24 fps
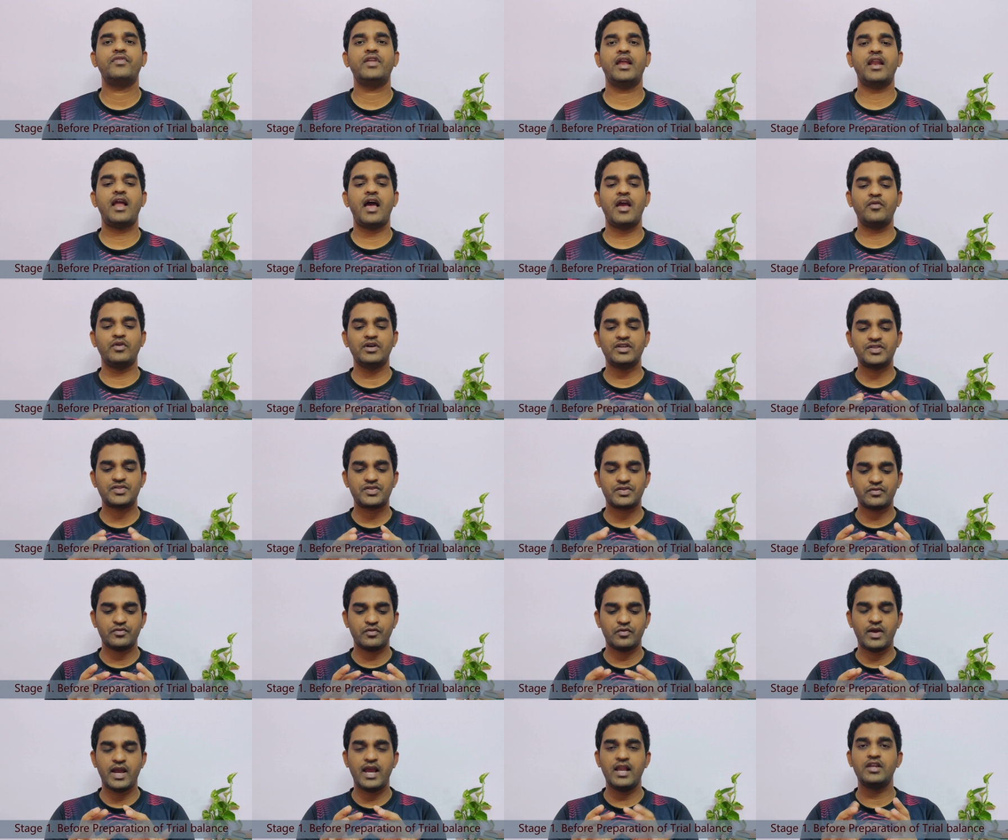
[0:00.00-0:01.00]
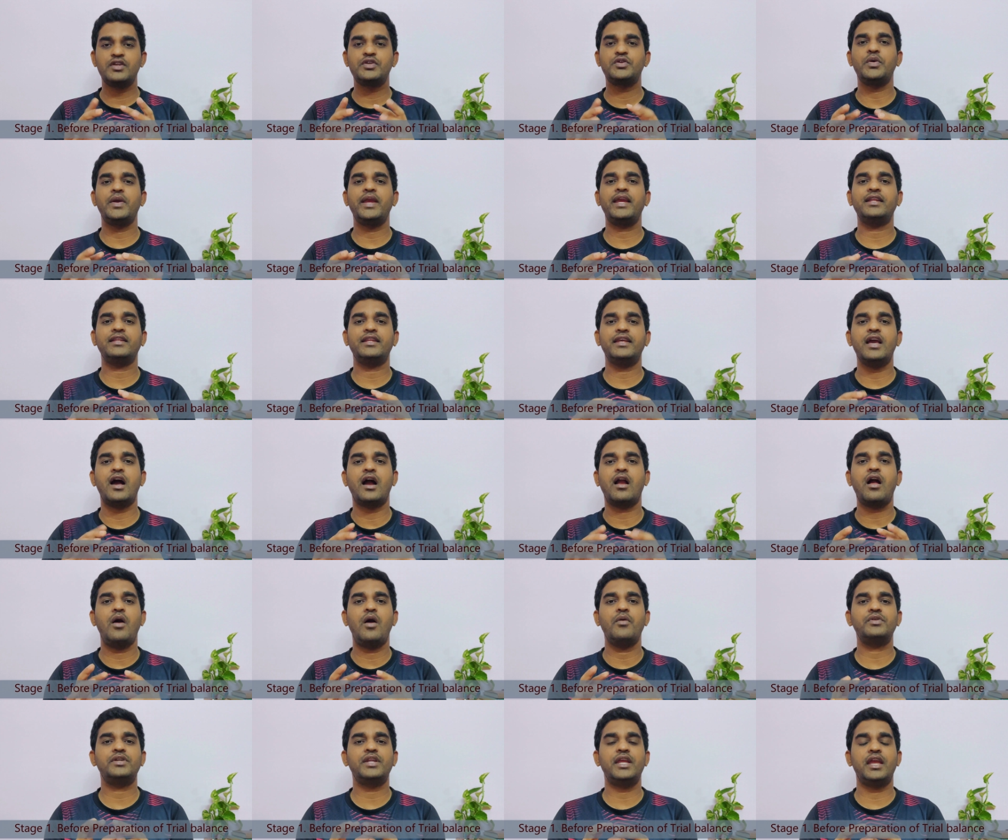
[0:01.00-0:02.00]
Then I was, while doing the
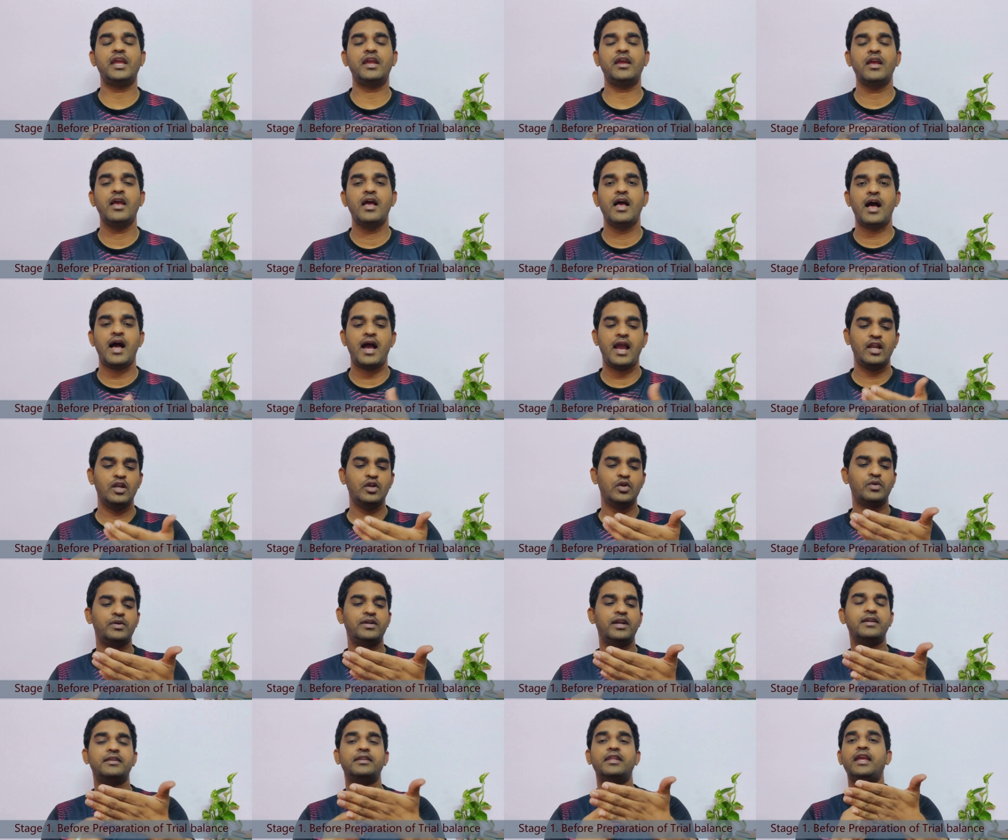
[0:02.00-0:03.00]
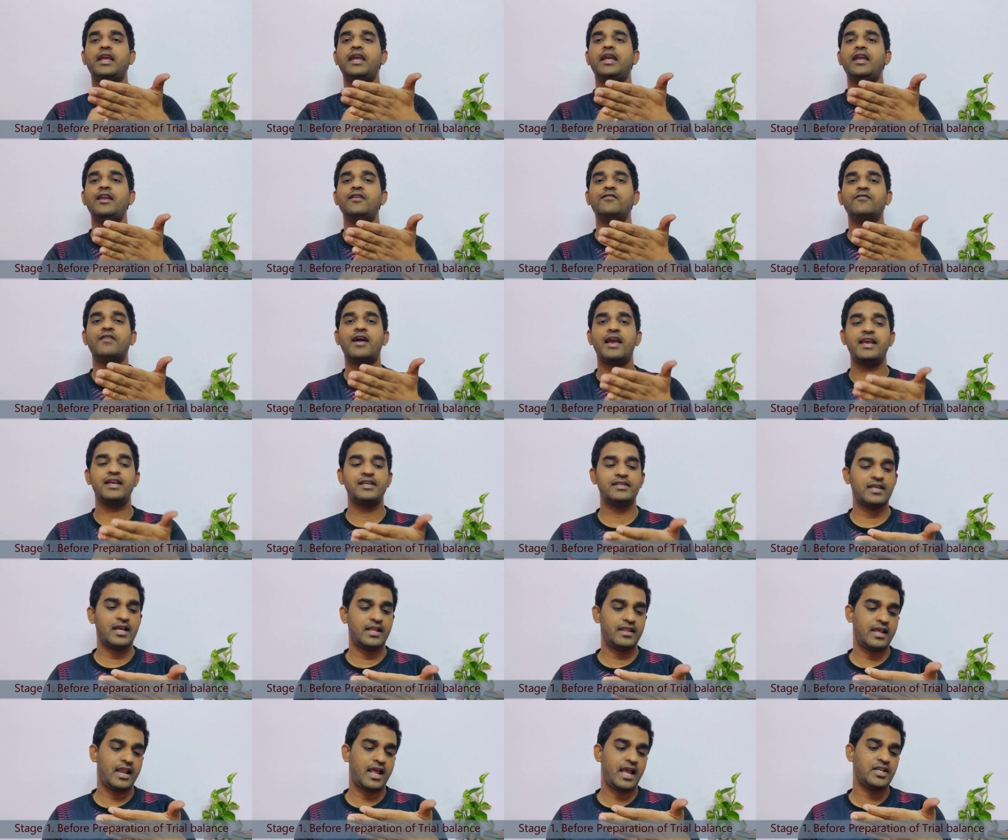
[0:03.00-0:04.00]
accounting, I looked at the
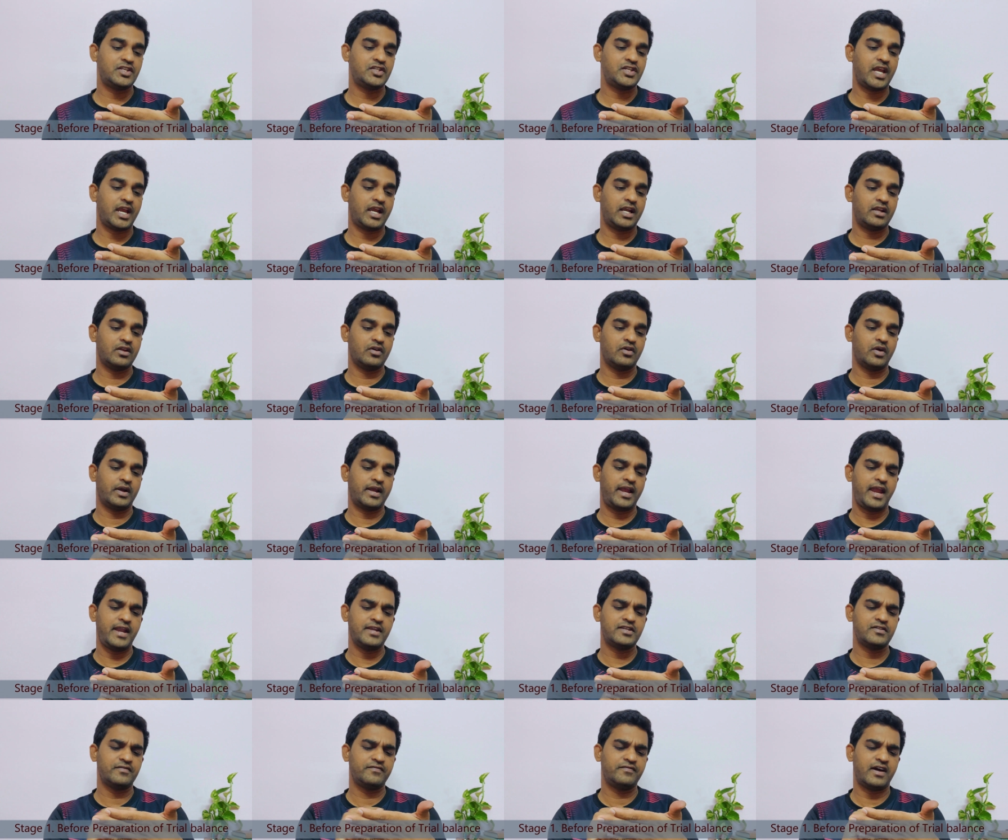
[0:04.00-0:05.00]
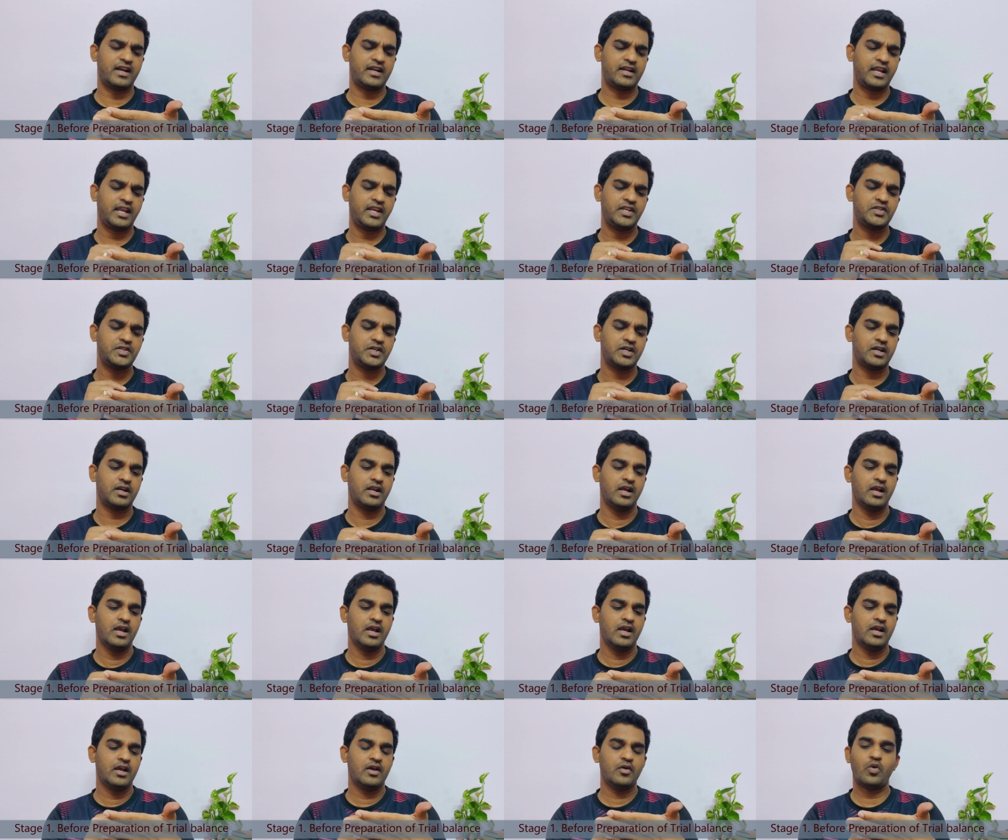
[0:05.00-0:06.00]
invoice and then I checked, okay, it's a
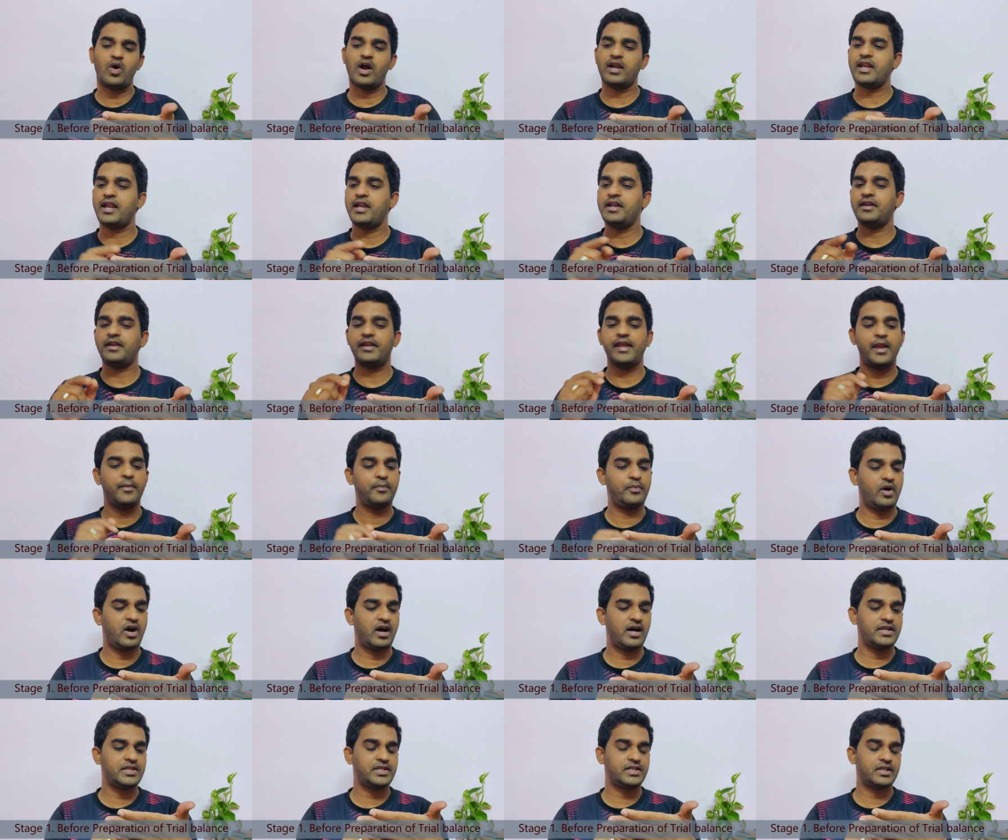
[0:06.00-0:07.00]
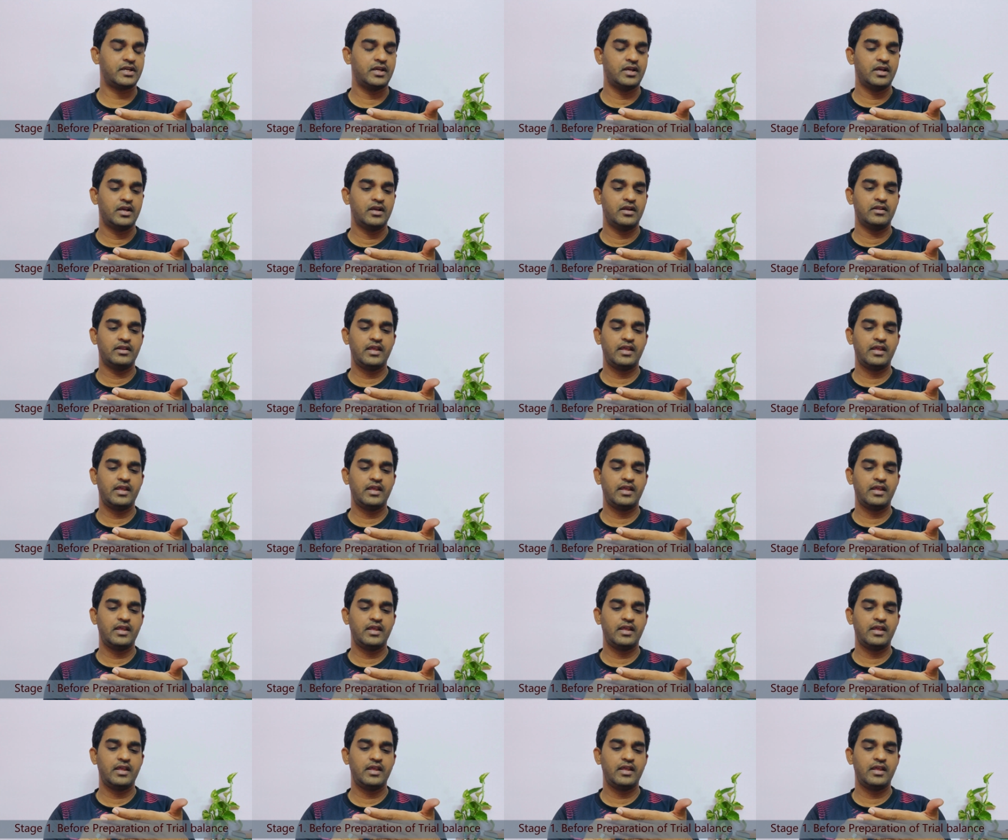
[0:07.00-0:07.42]
furniture, what entry I passed.